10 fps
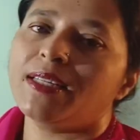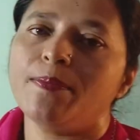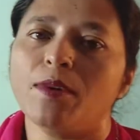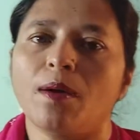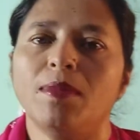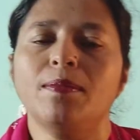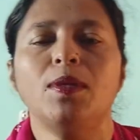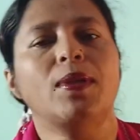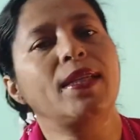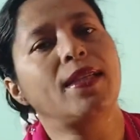any problem, you
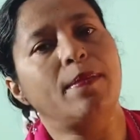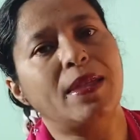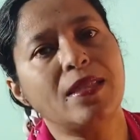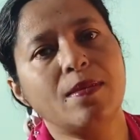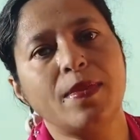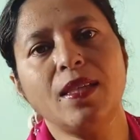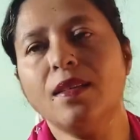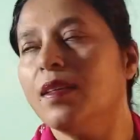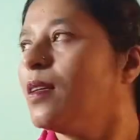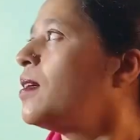can comment me
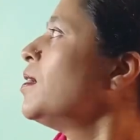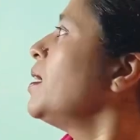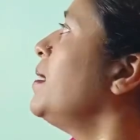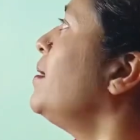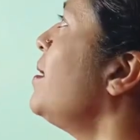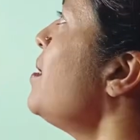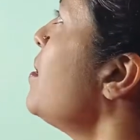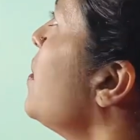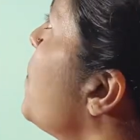in this.